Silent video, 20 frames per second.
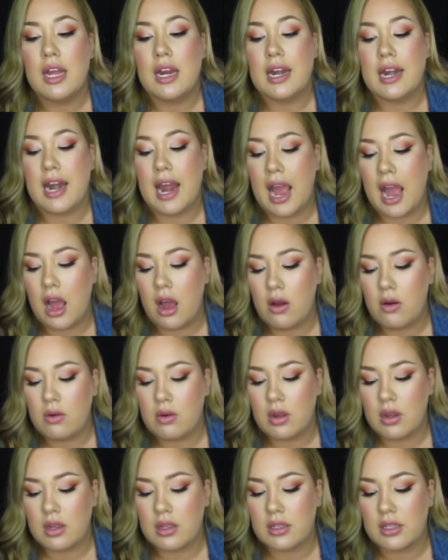
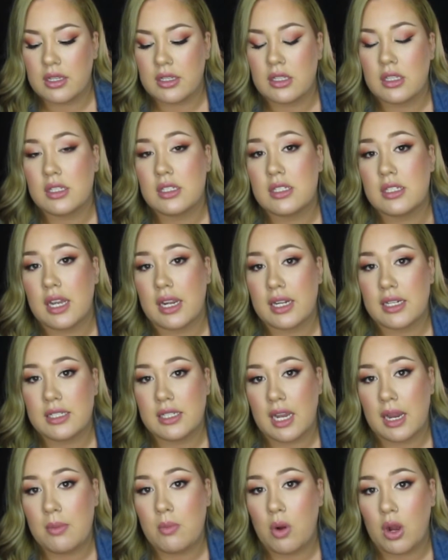Now the second
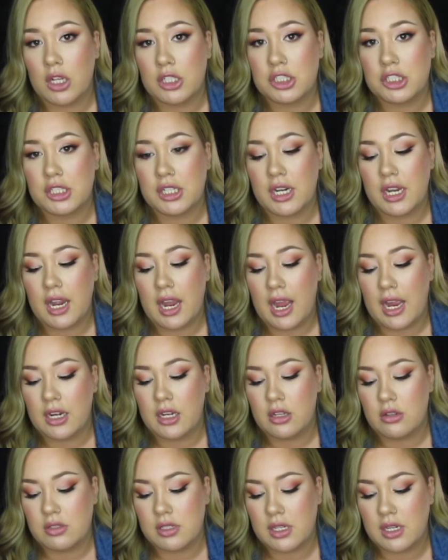time washing it
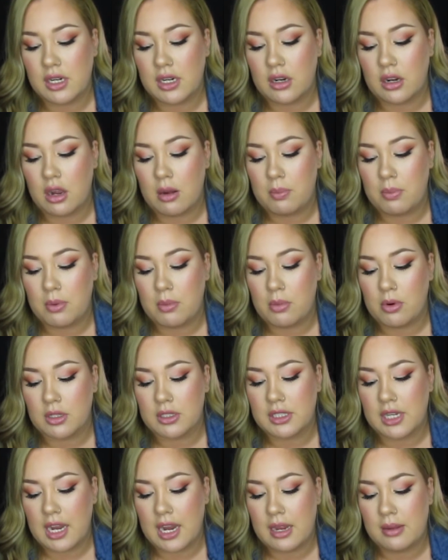and using it a couple more
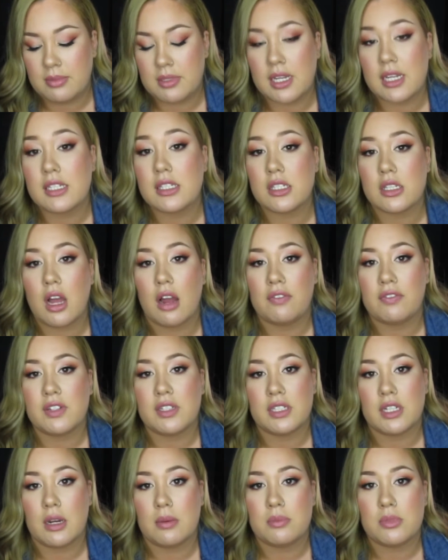times, it's
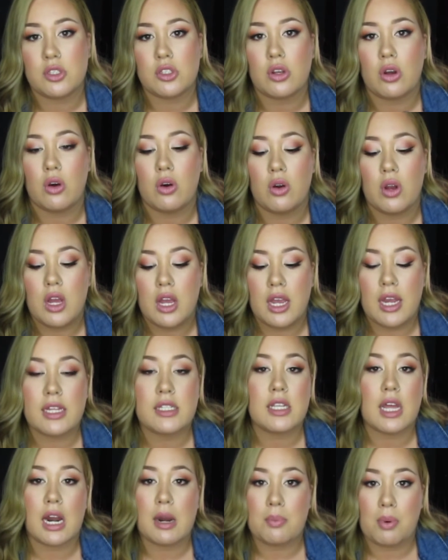softened up, so
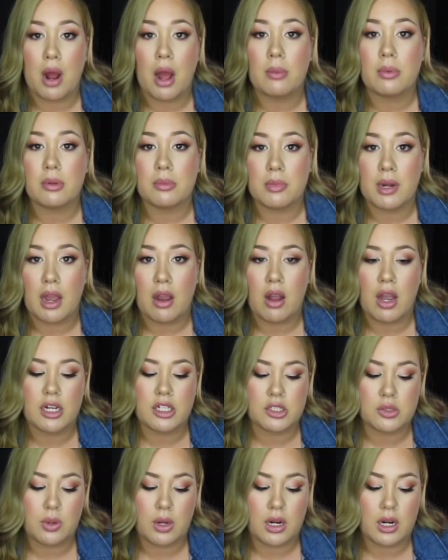it's not a problem now. I
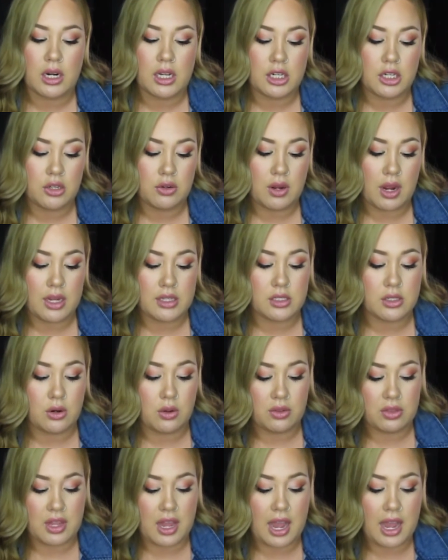just want to let you guys
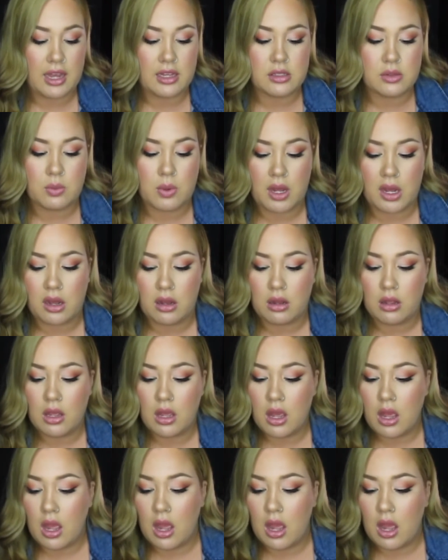know that as well.